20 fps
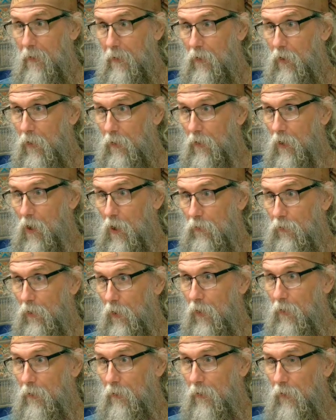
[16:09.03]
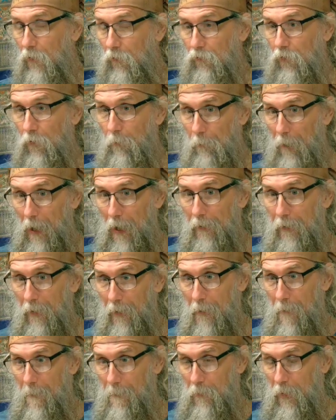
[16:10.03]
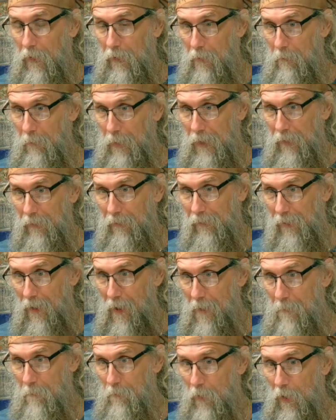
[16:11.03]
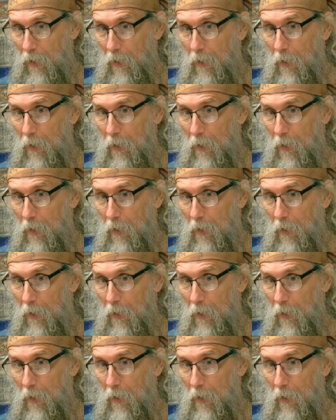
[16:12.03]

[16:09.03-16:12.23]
It could have gone to your heart and killed you. But in the meantime,